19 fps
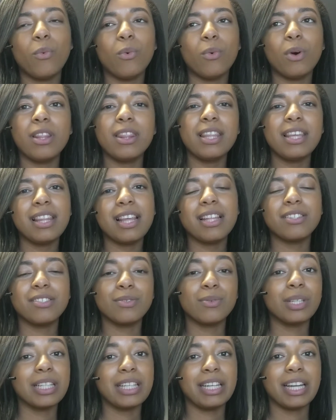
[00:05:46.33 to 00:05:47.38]
one thing
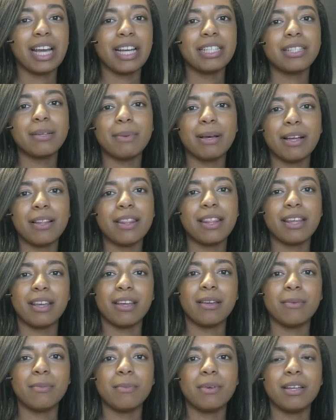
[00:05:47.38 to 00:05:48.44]
that's really nice about
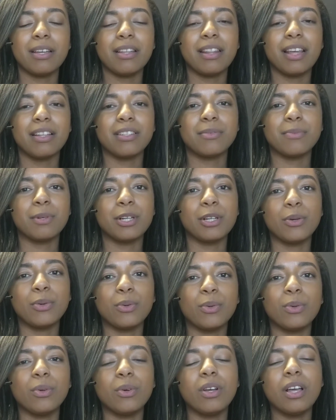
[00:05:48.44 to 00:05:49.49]
them that's pretty
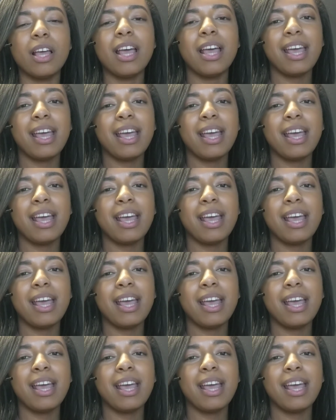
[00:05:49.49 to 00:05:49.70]
cool